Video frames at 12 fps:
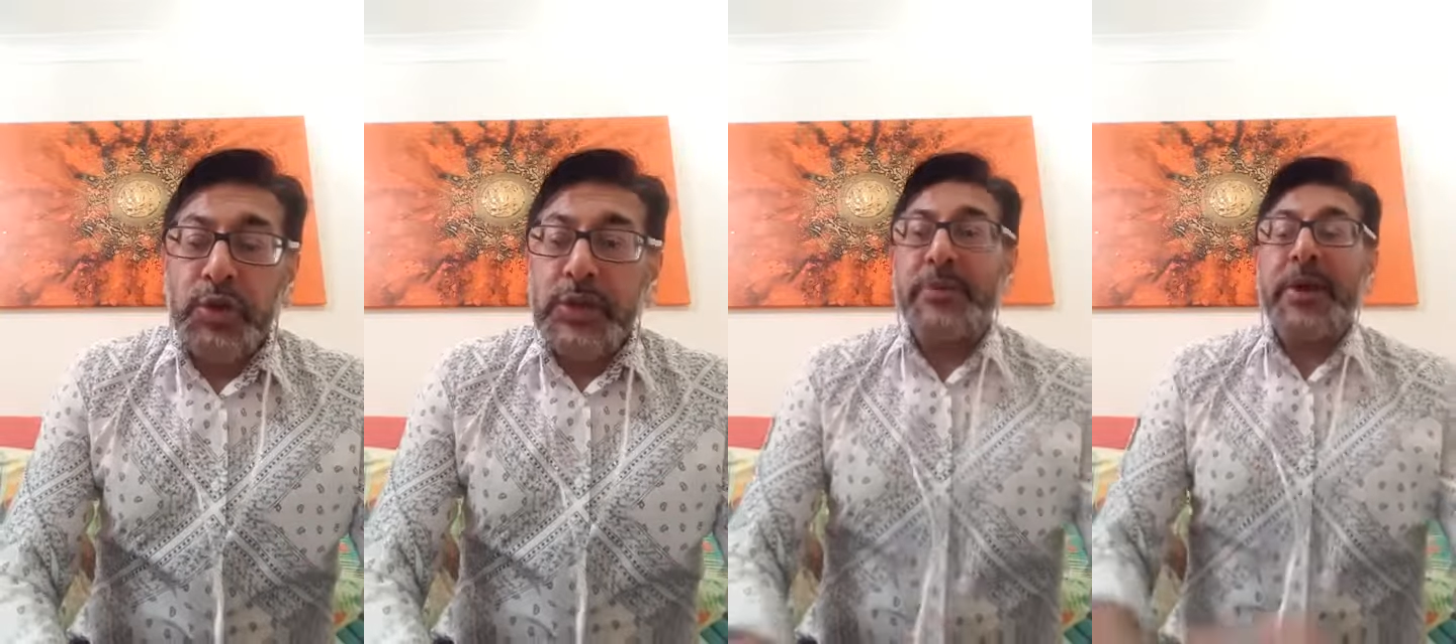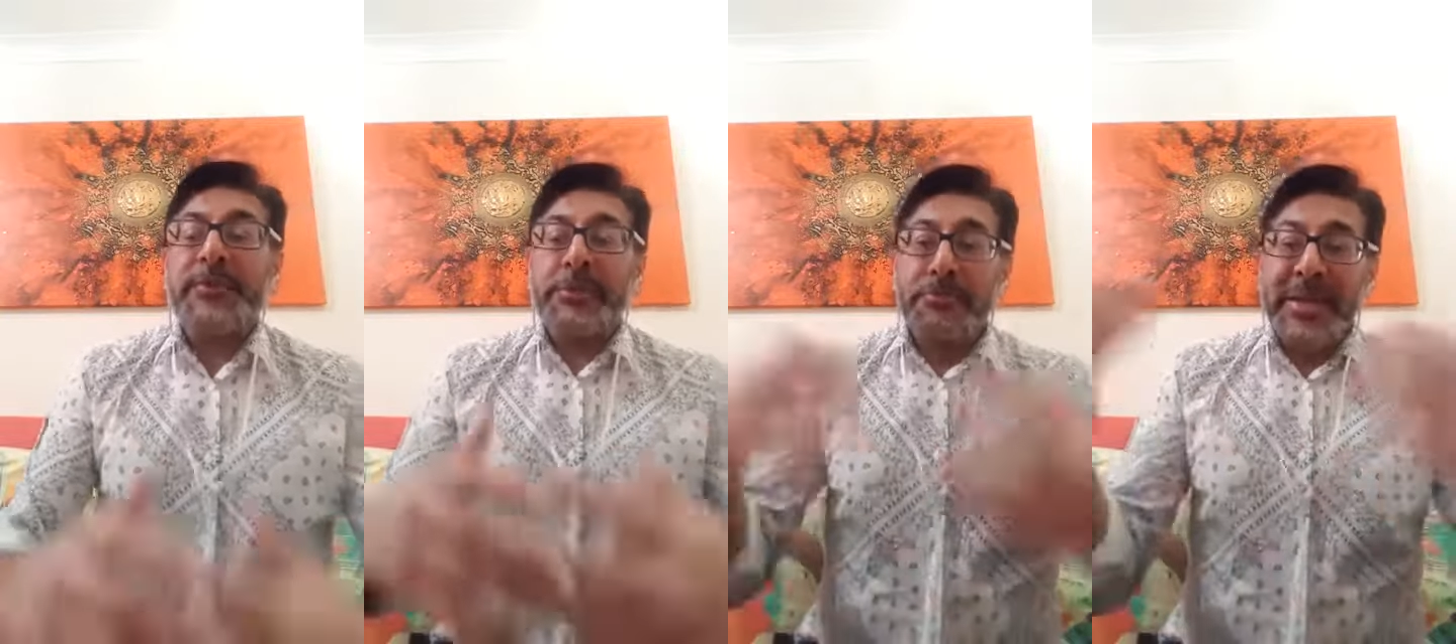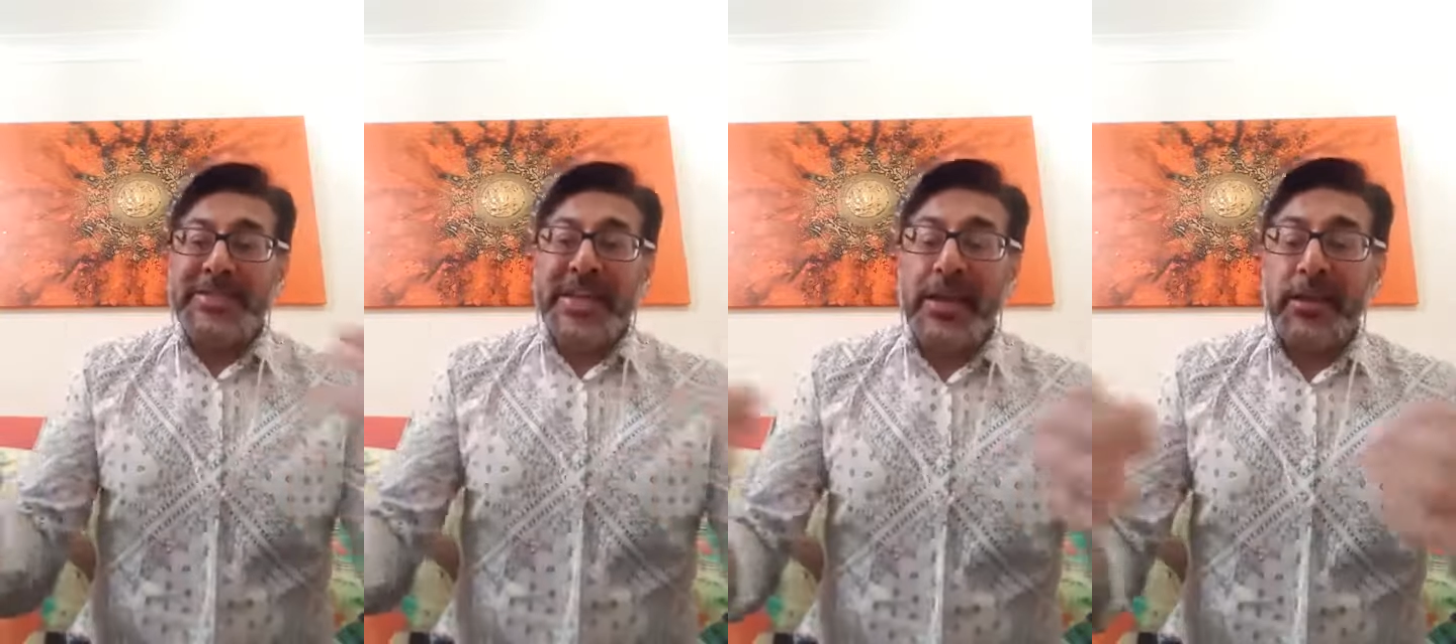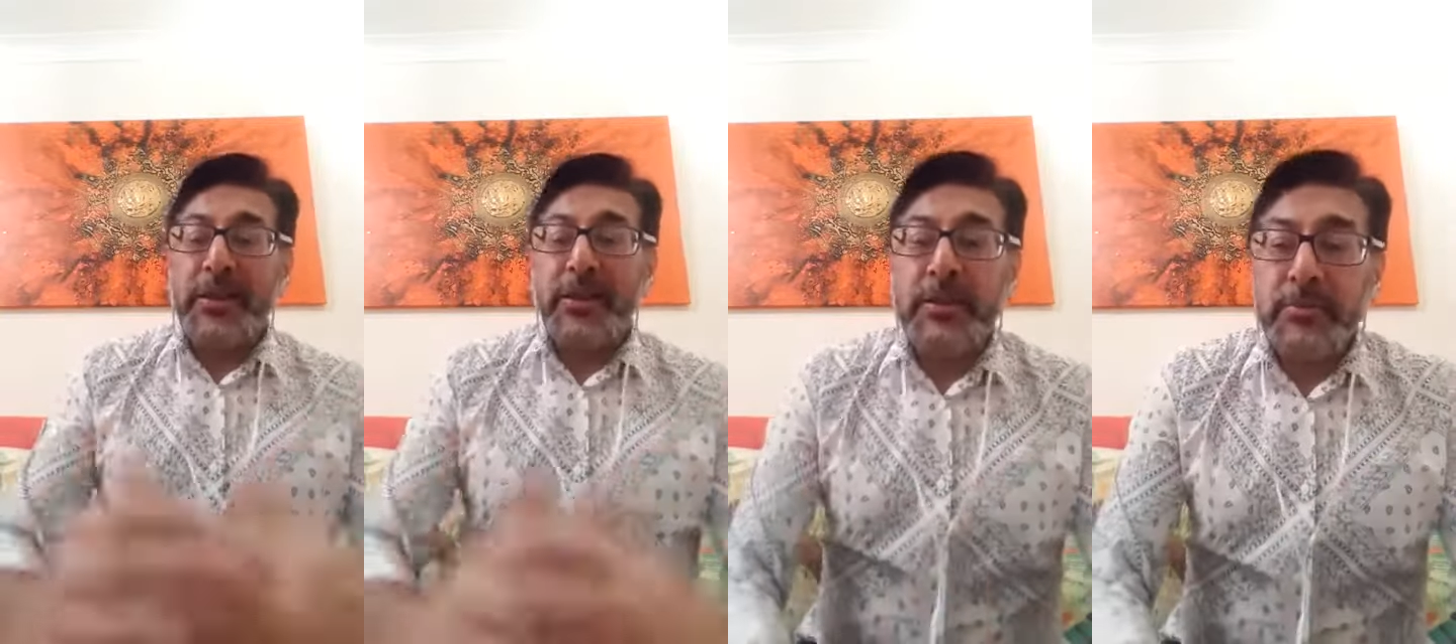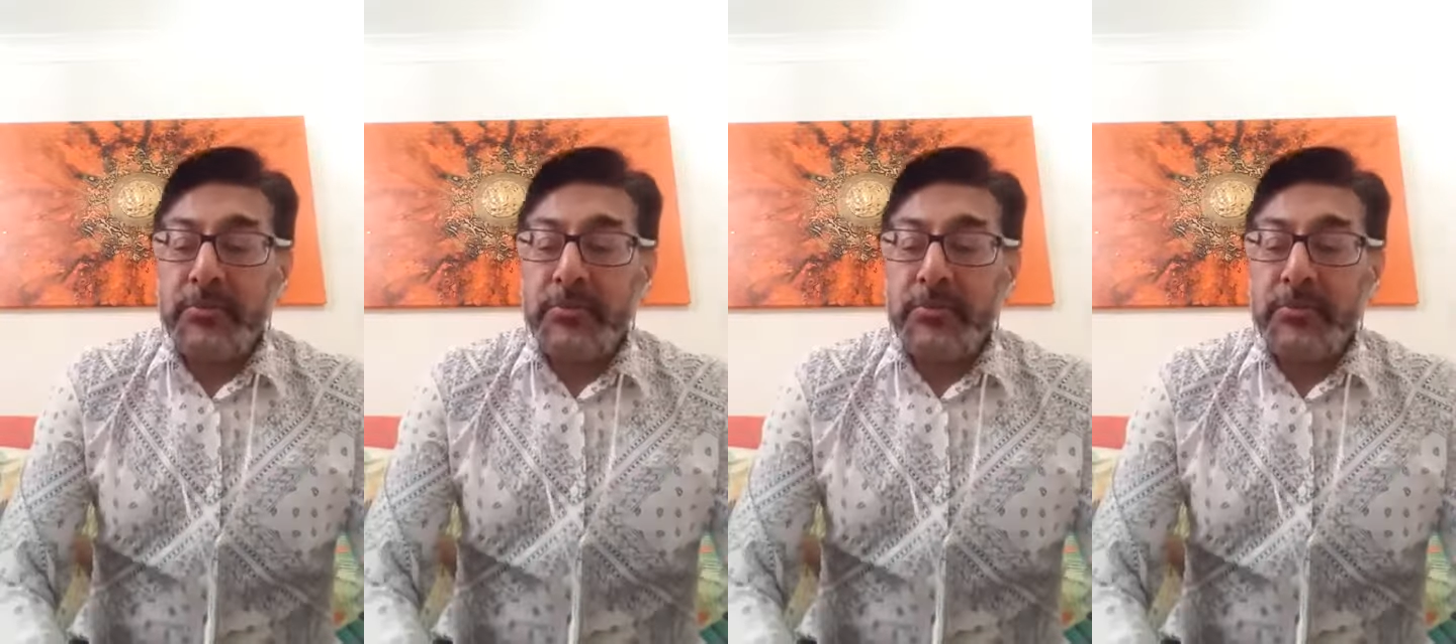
you never have the best health.